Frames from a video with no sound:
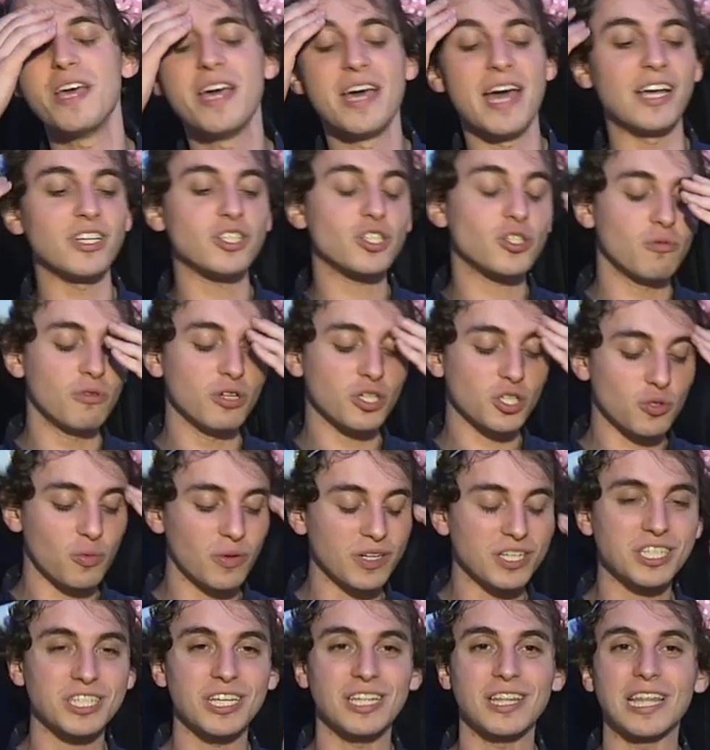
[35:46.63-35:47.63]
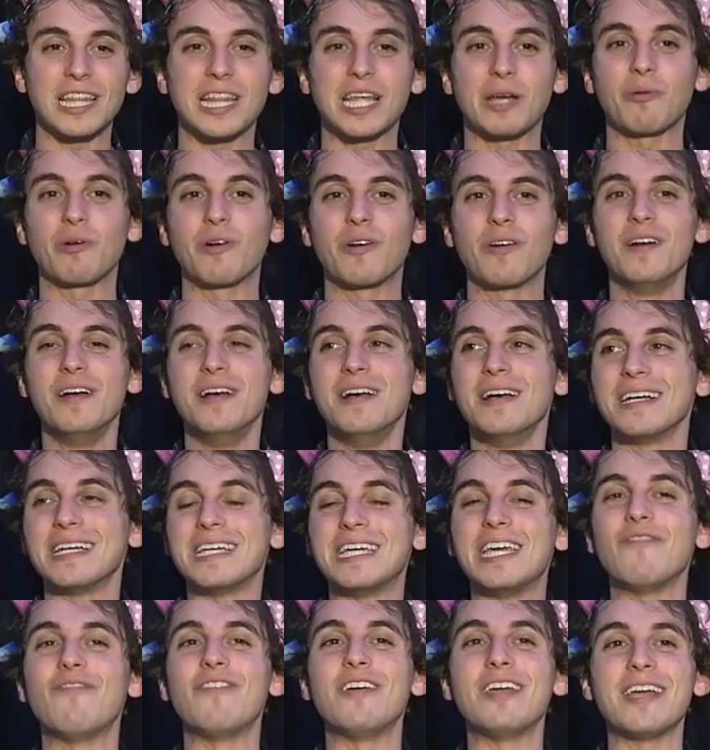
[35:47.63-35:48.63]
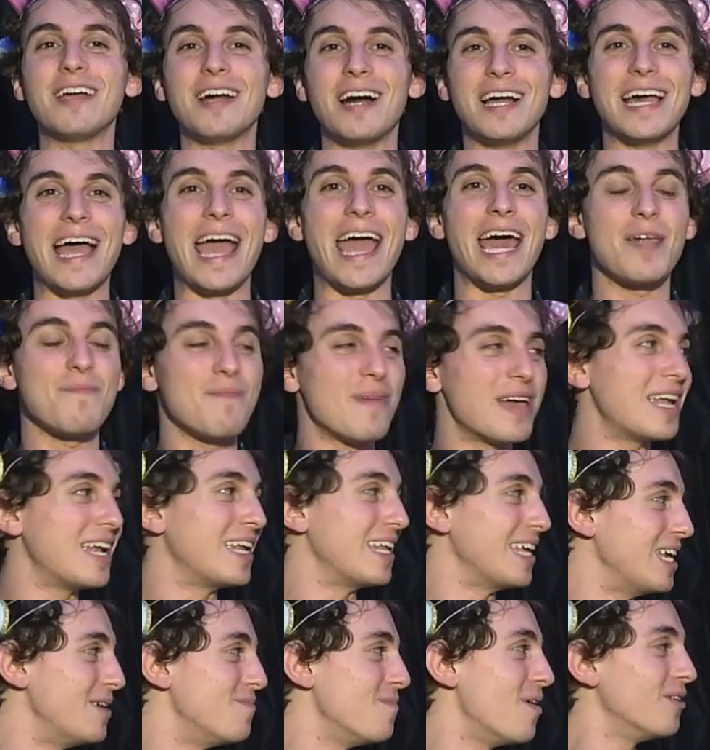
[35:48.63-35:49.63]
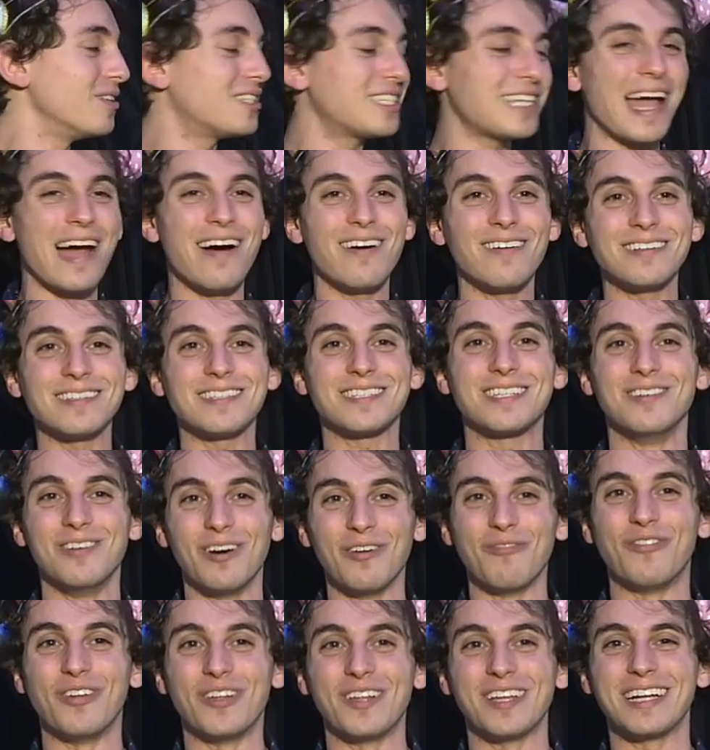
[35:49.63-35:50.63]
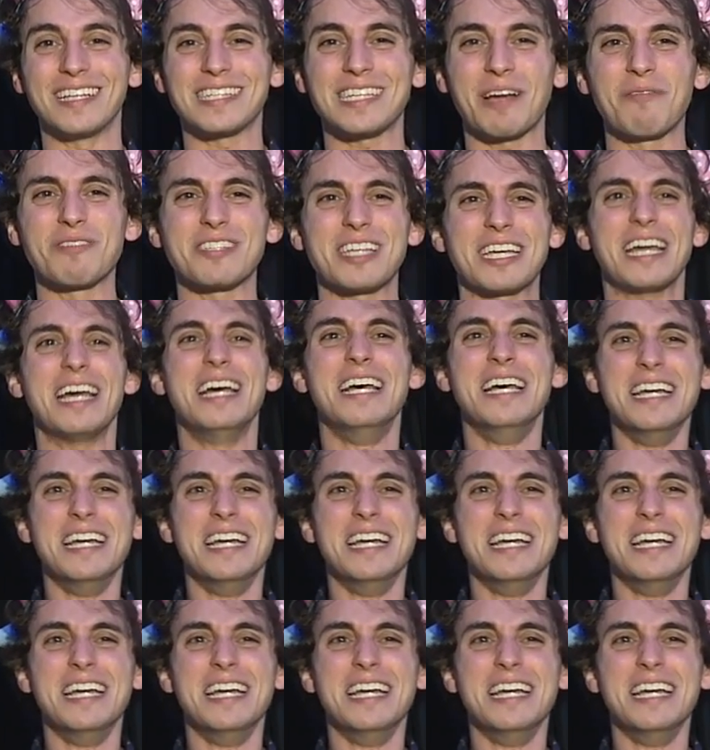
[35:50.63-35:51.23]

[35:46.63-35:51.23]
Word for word: As soon as Twitch said that they were giving animated emotes out to affiliates, I was like,